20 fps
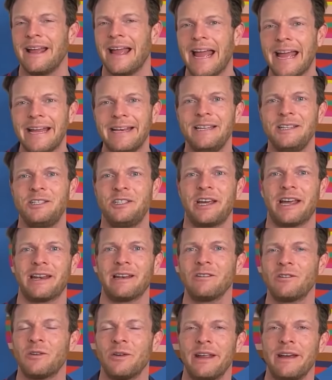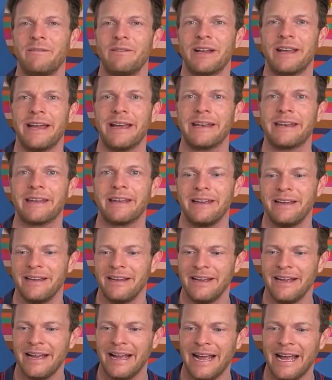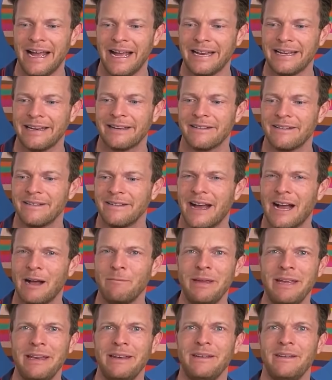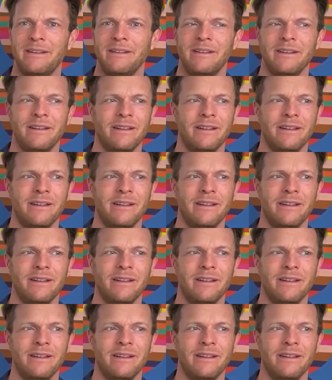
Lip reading: any channel could ever get. And I mean,